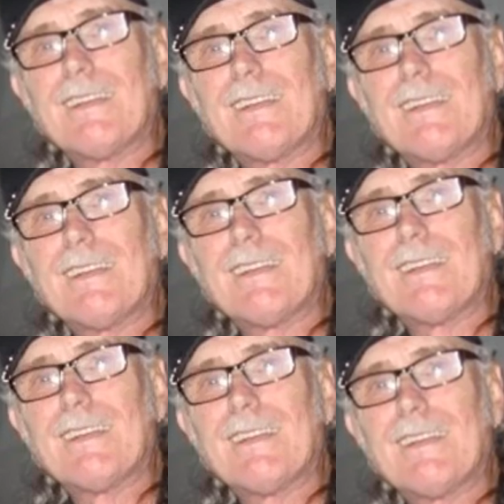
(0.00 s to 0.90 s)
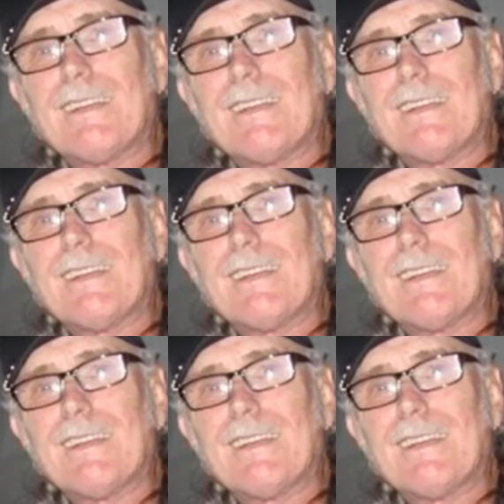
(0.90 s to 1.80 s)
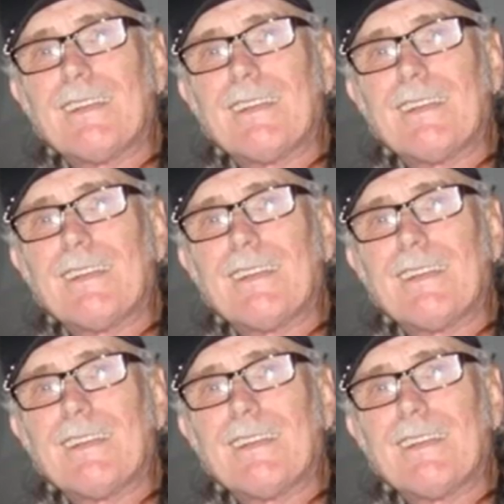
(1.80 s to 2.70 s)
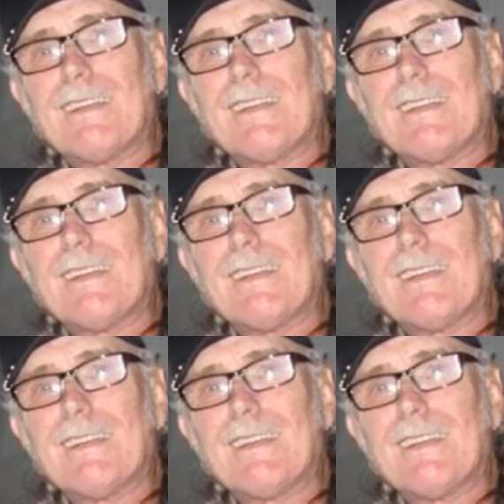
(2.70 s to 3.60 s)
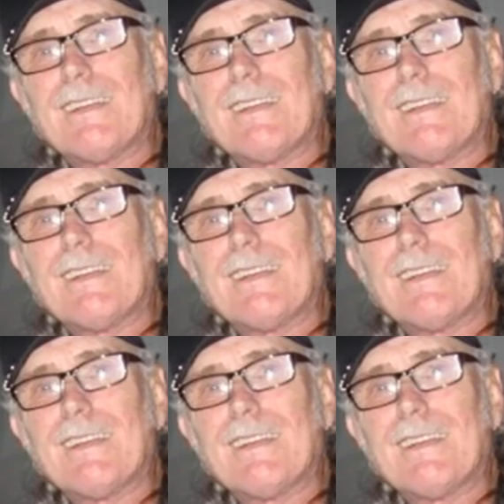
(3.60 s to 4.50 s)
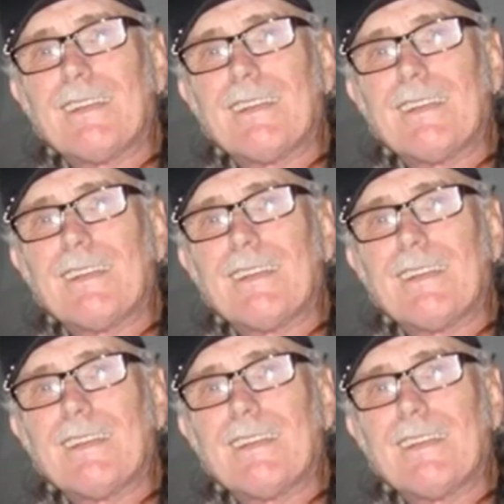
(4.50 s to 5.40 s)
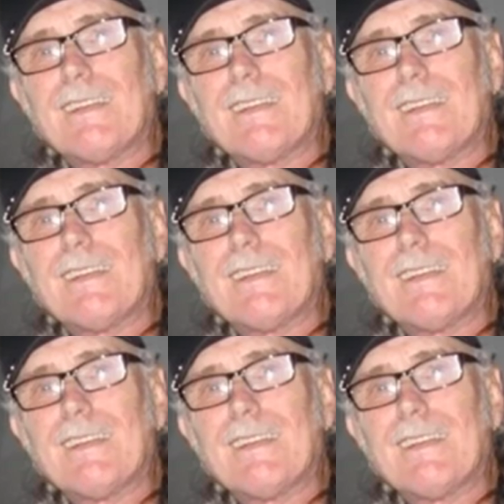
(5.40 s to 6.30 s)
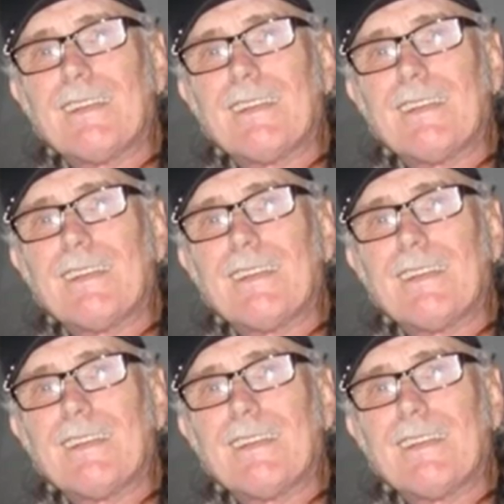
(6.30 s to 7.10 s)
The face doesn't move, so there is nothing to read.